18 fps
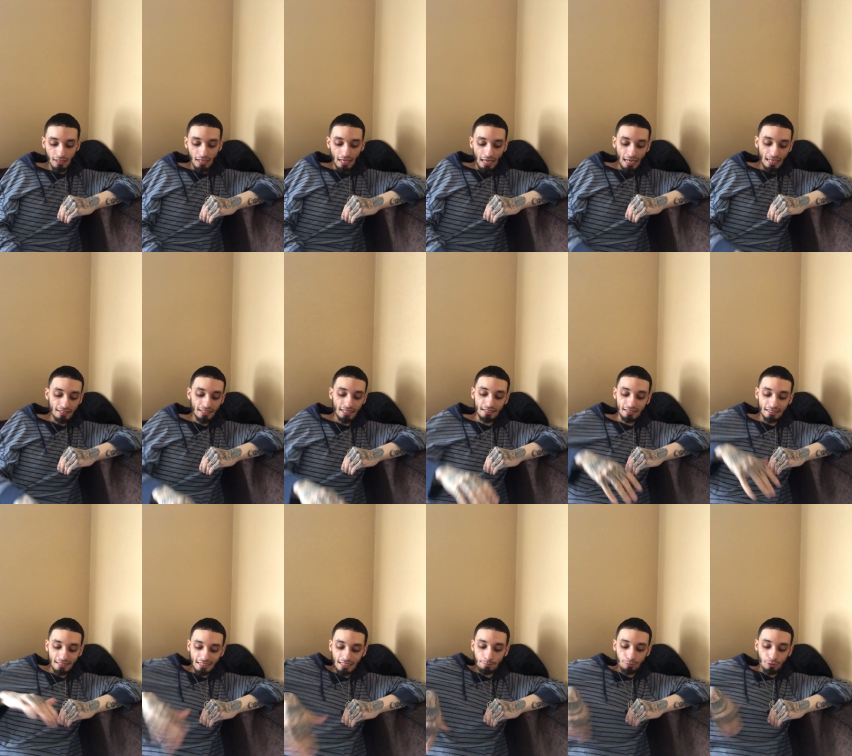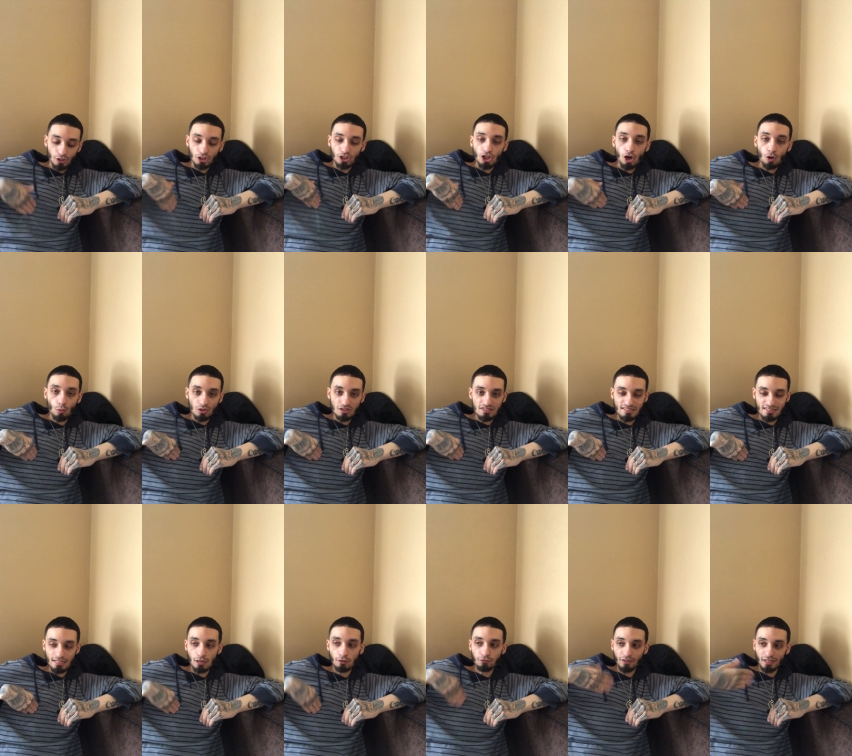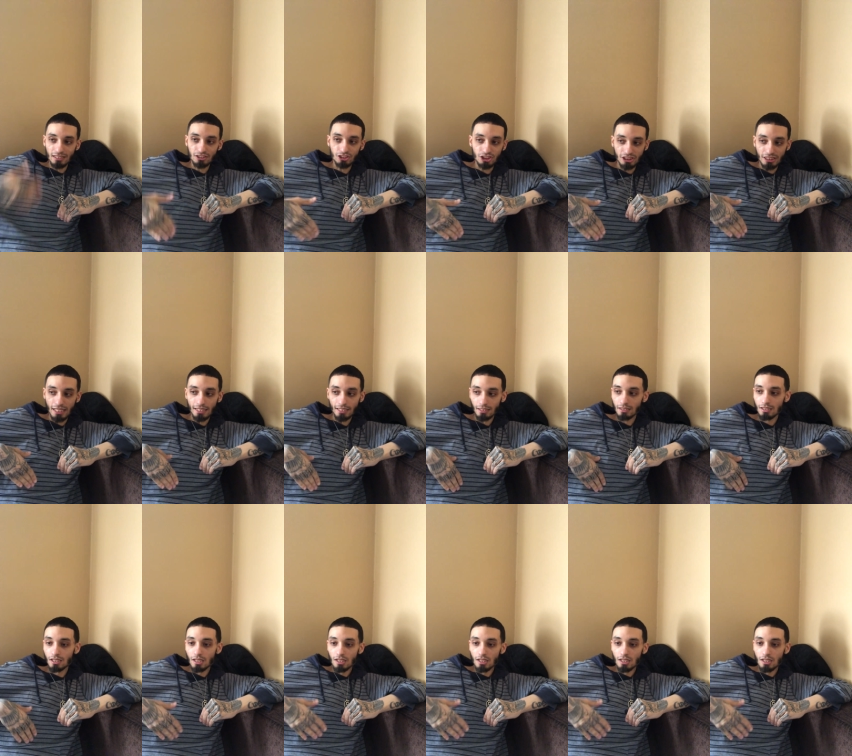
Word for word: and then keep your lower self in check.